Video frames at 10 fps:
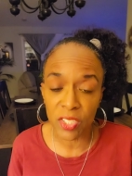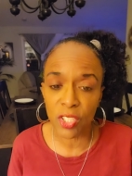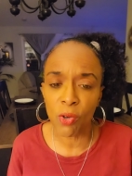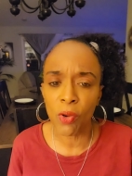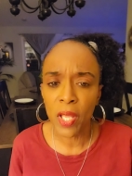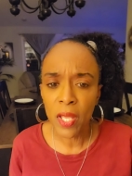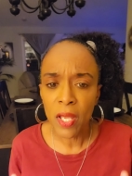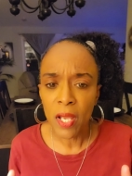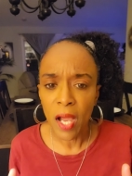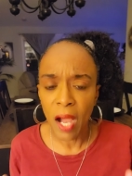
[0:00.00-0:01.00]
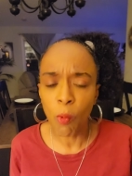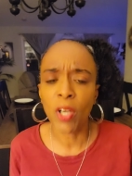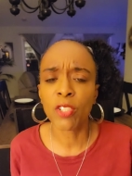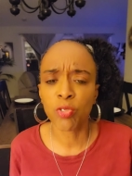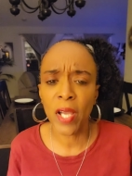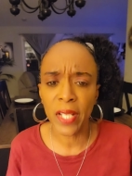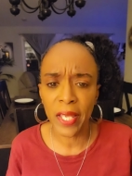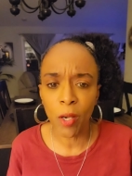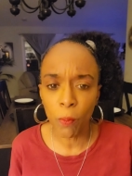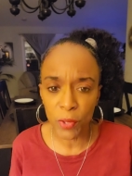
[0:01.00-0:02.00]
So I want to try to
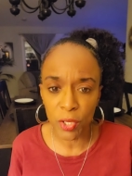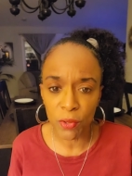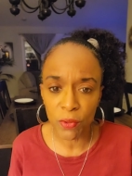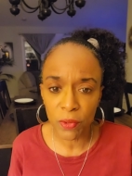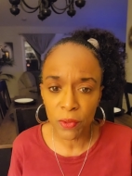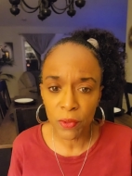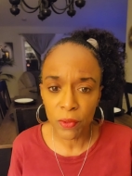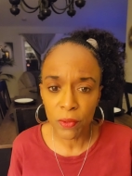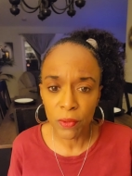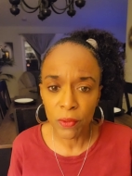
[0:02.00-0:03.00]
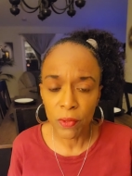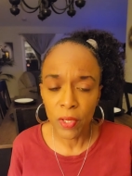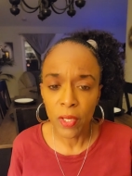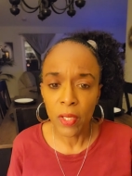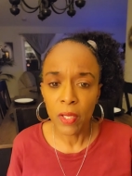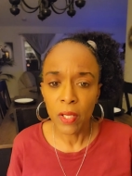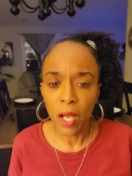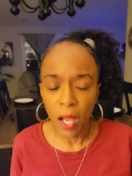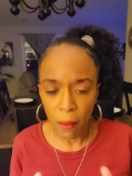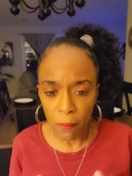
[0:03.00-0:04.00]
help you.
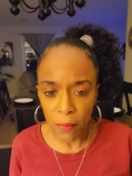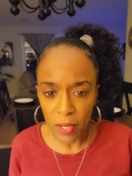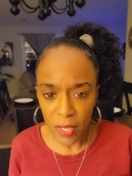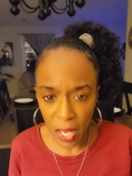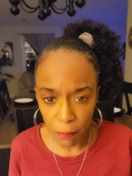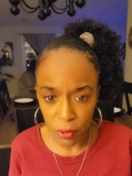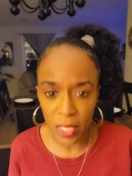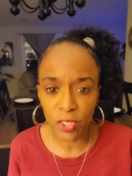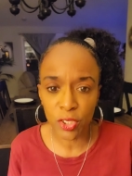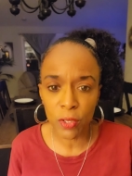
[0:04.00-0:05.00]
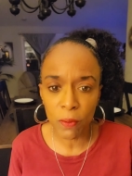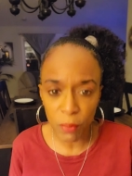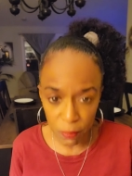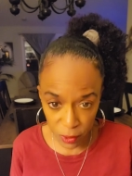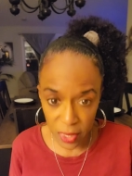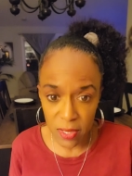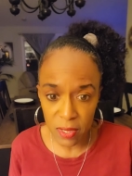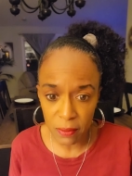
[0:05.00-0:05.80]
Um, God bless you. Be blessed.